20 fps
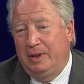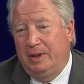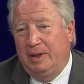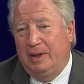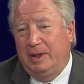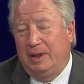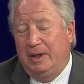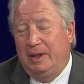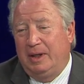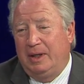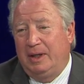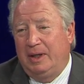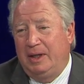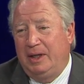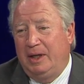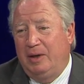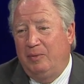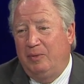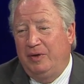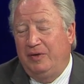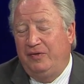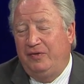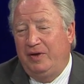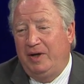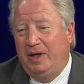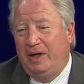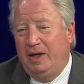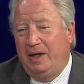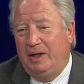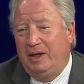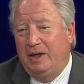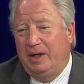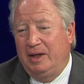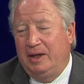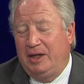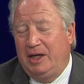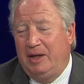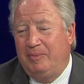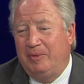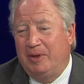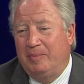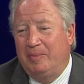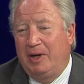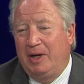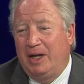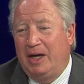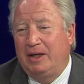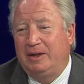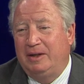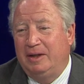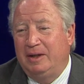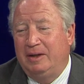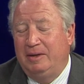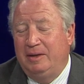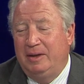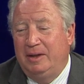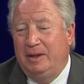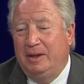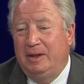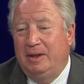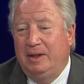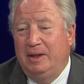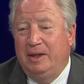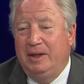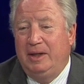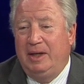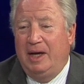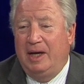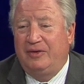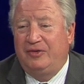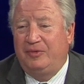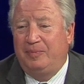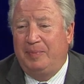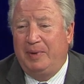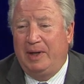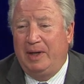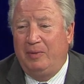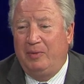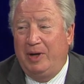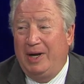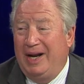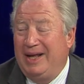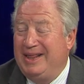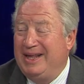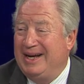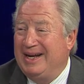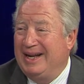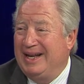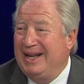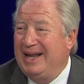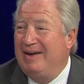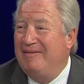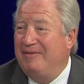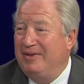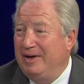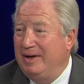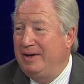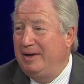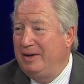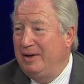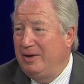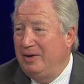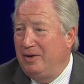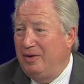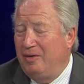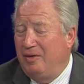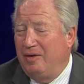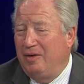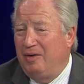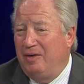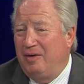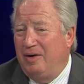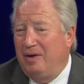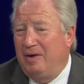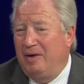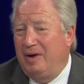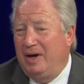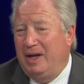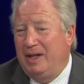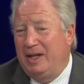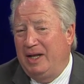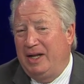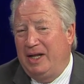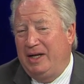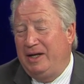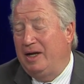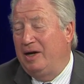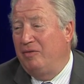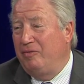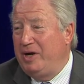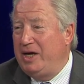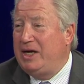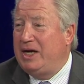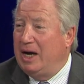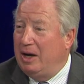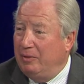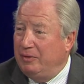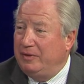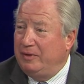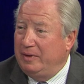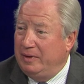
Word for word: uh, it was a uh, keep them elected. Yes, by what I think eleven. I, or, yeah, I was, and then they did a recount.